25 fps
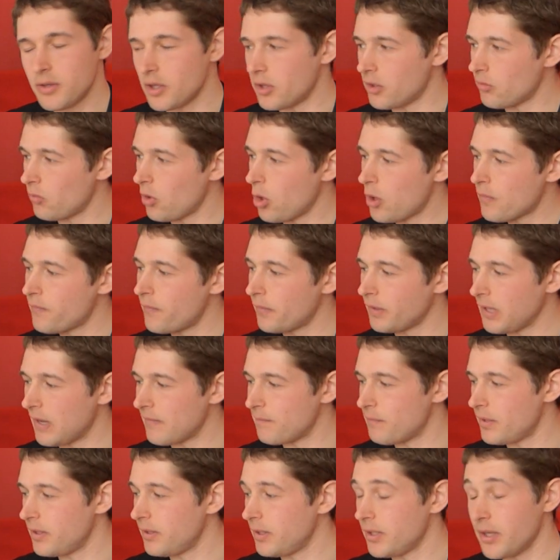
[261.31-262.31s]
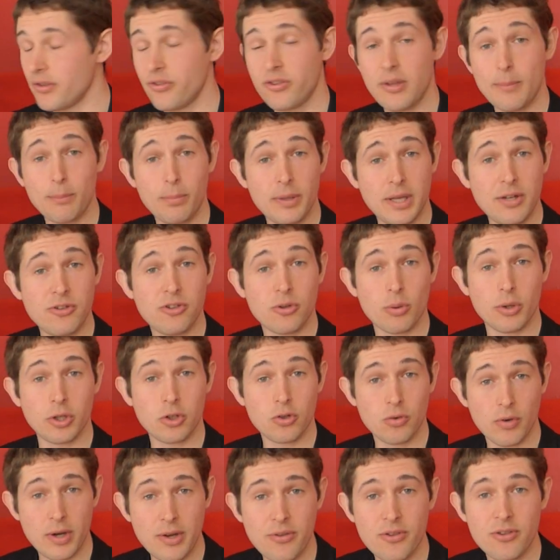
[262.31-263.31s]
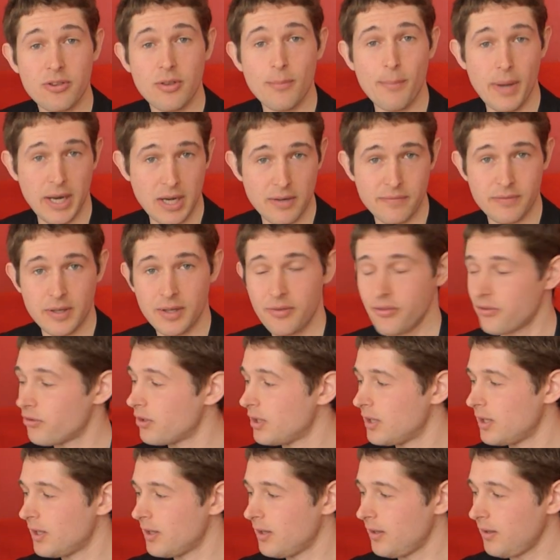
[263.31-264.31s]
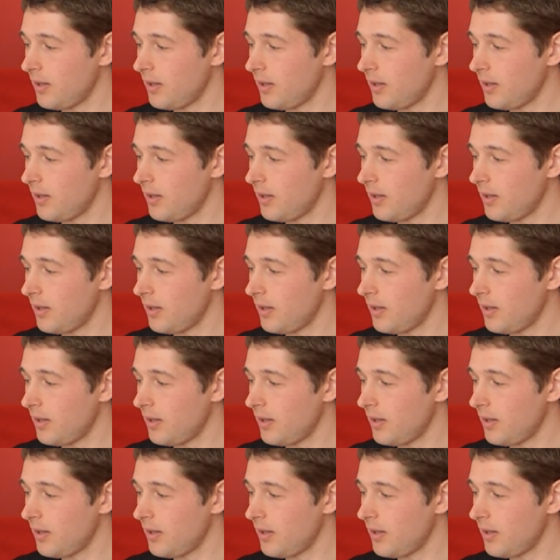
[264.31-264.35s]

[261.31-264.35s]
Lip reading: then the role for government is simply to increase the benefits.